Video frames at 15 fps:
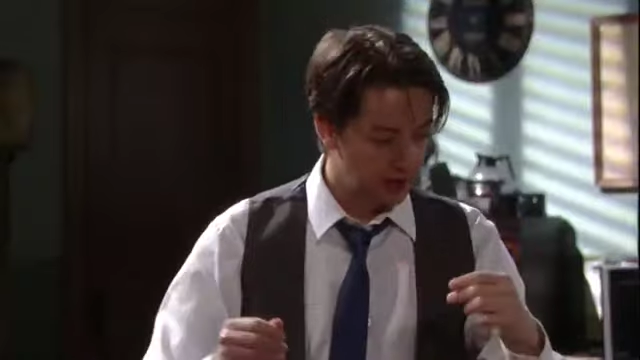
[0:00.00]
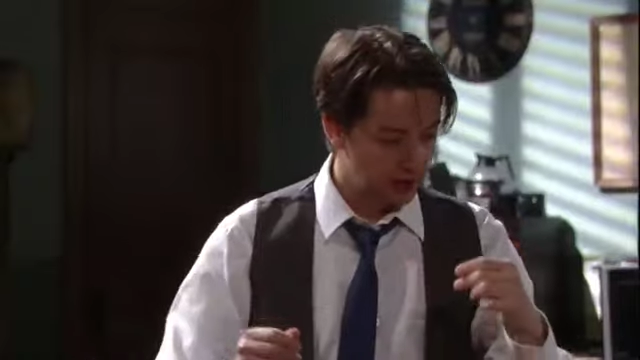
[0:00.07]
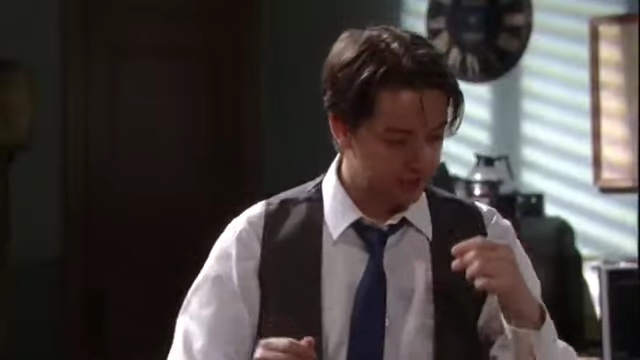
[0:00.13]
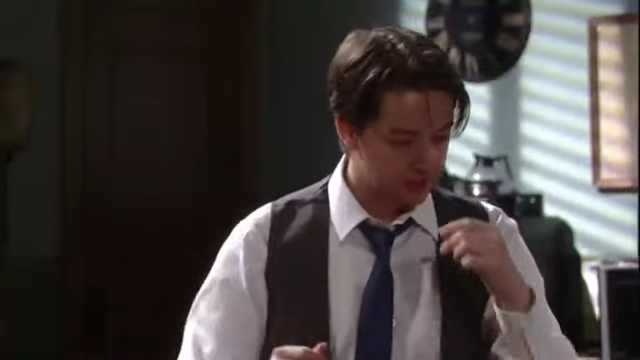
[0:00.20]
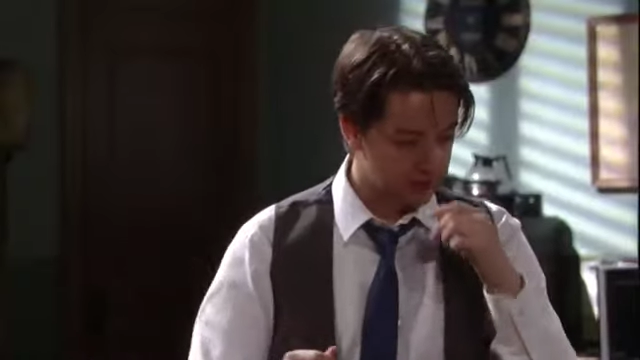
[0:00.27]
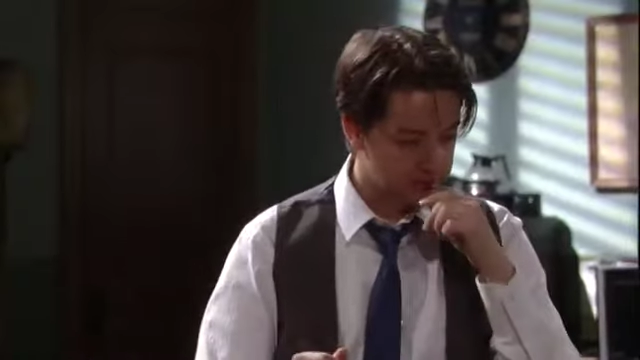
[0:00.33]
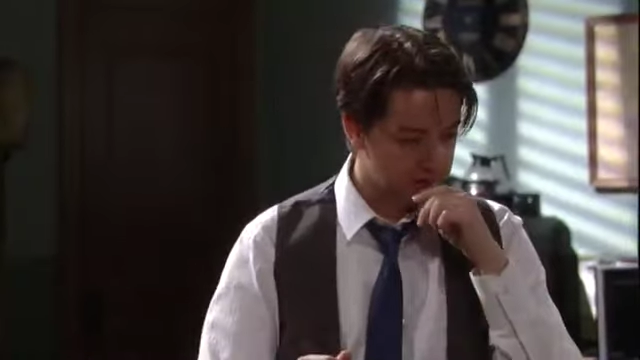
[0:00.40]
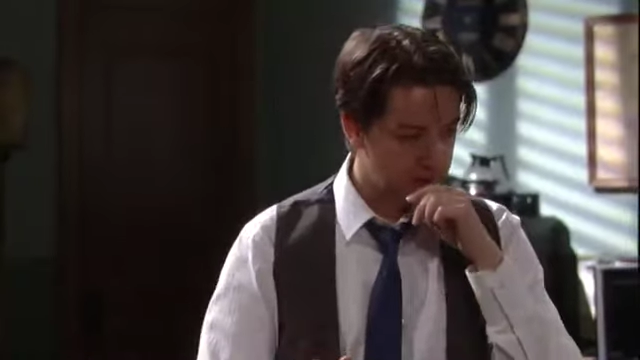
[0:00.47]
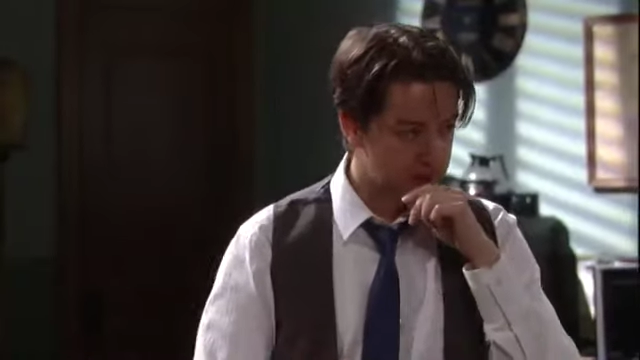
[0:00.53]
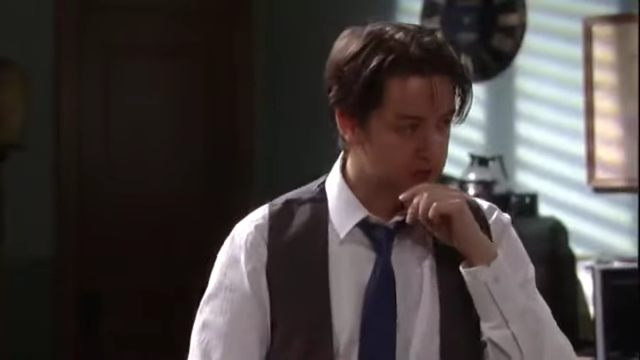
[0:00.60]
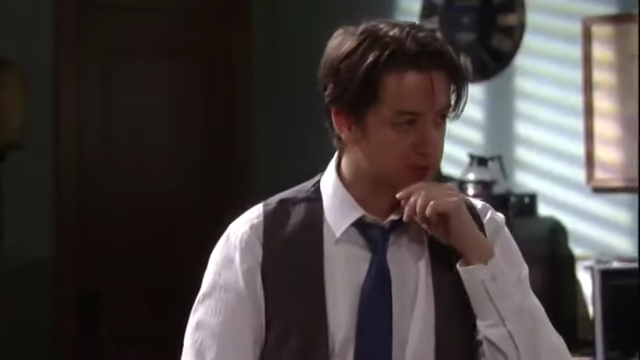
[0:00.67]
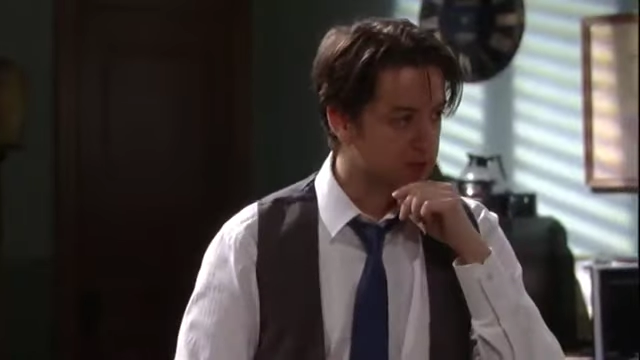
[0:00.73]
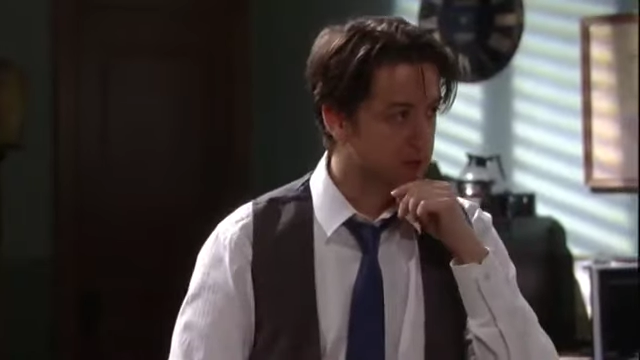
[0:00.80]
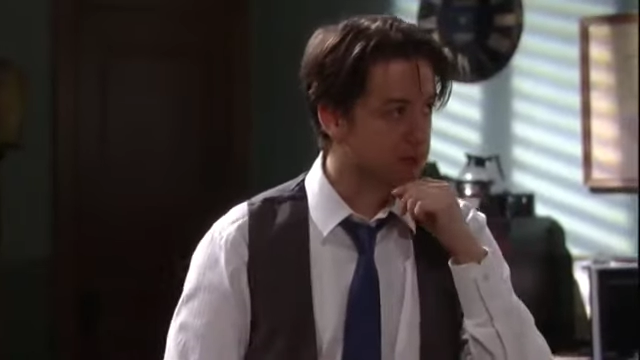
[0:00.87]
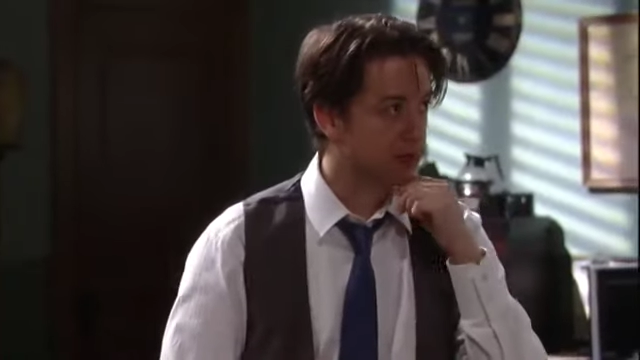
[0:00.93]
after a slight
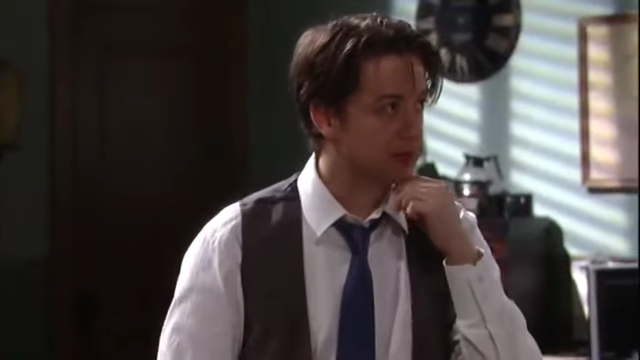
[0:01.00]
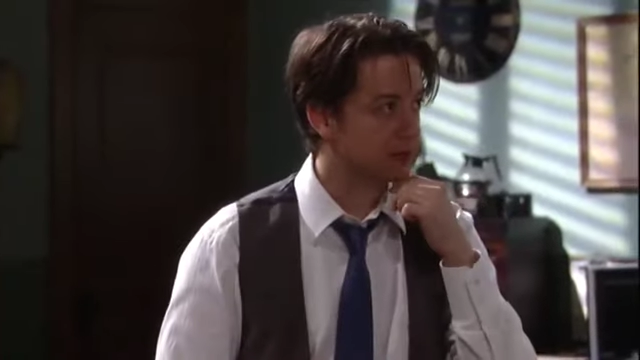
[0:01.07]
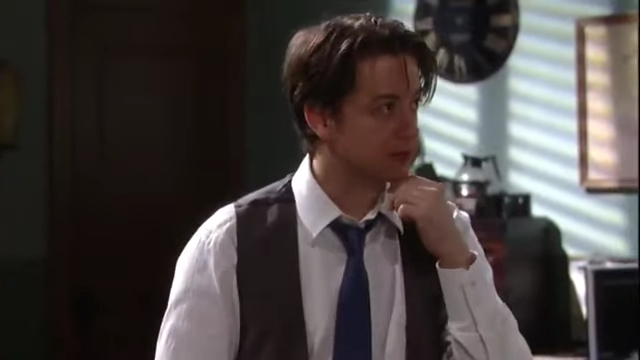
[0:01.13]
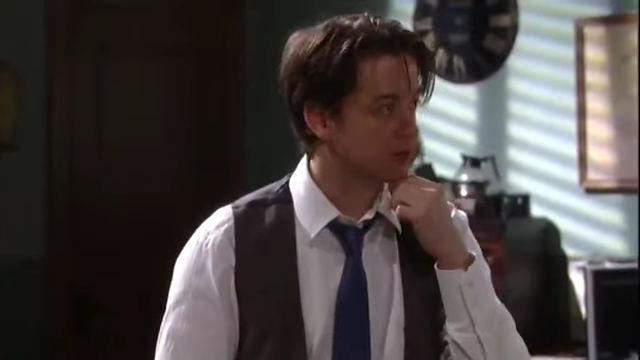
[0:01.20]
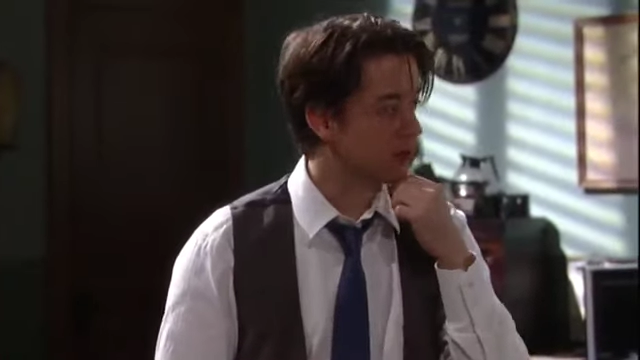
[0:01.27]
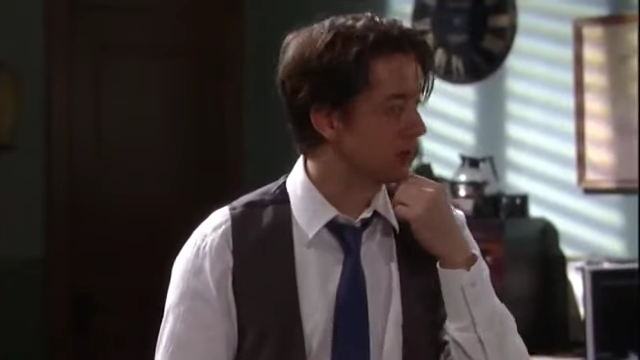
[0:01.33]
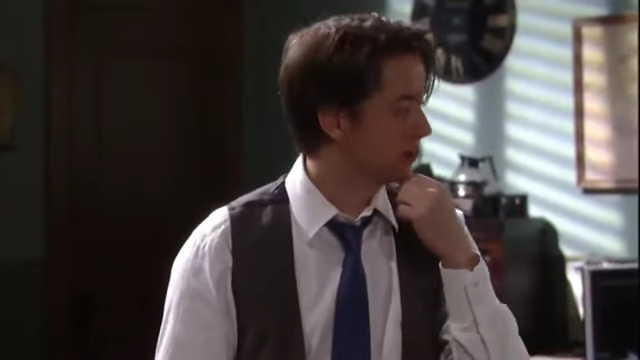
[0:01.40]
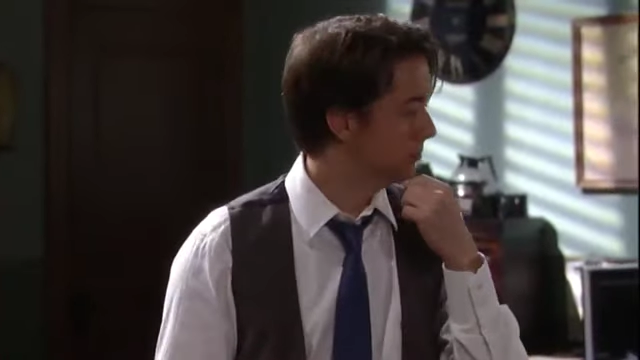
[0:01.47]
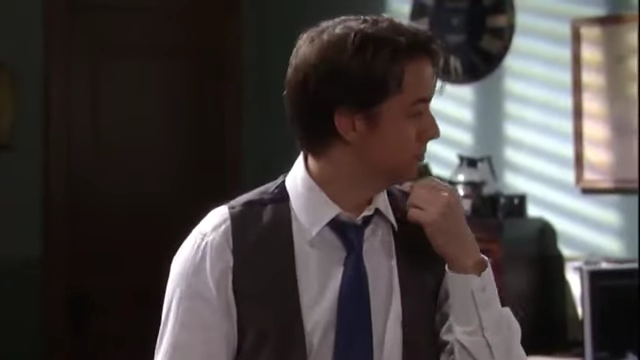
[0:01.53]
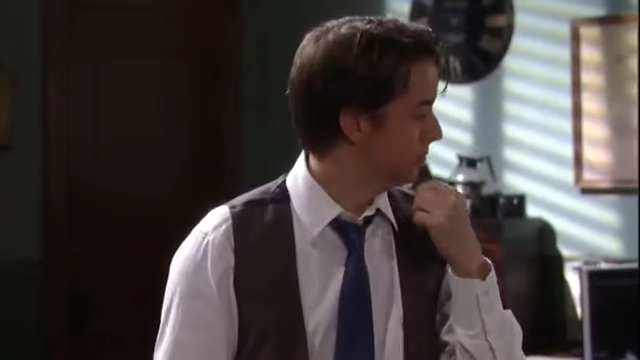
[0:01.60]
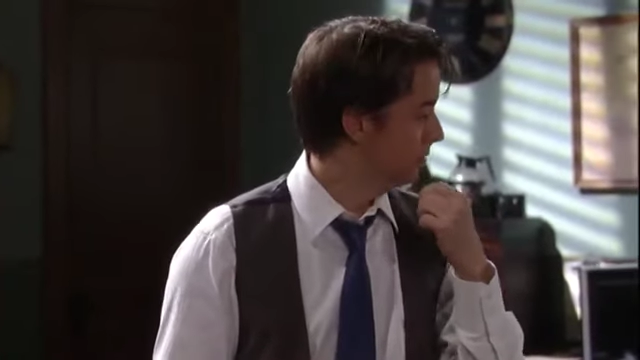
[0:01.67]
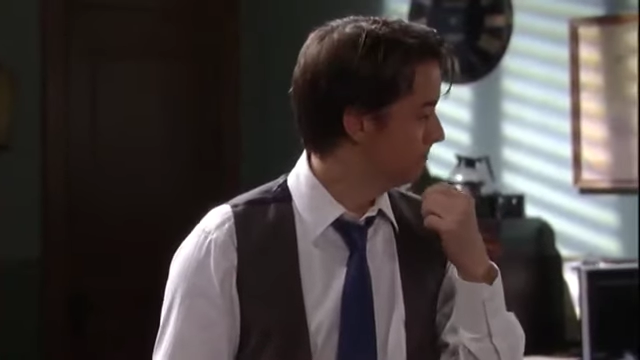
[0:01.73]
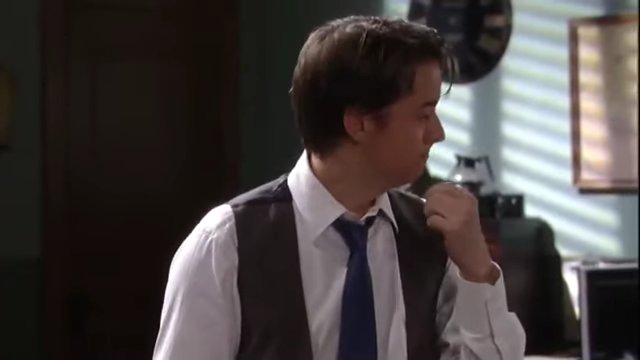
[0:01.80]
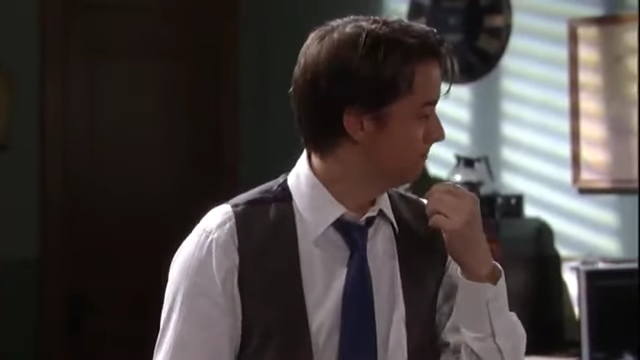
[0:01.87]
detour back to the drawing board.